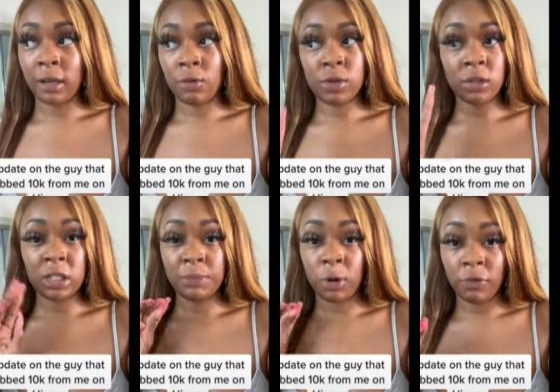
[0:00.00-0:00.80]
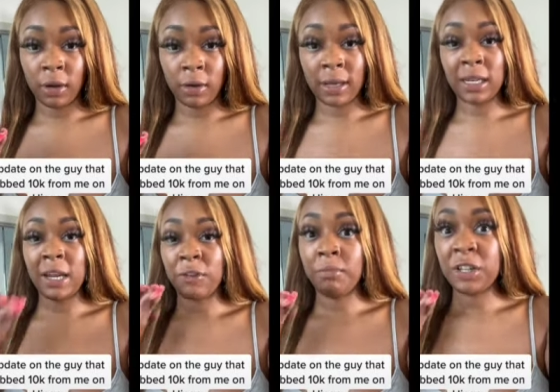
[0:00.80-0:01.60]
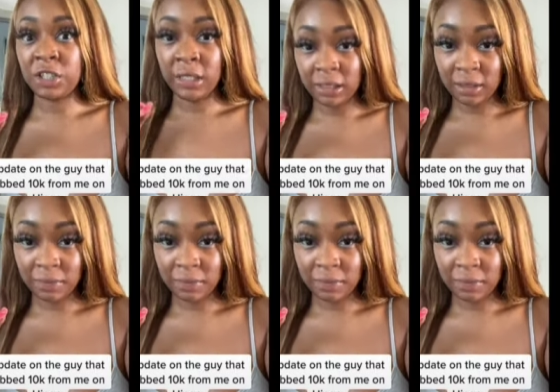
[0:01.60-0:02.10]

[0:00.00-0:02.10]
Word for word: And it was on his profile, and he never mentioned it.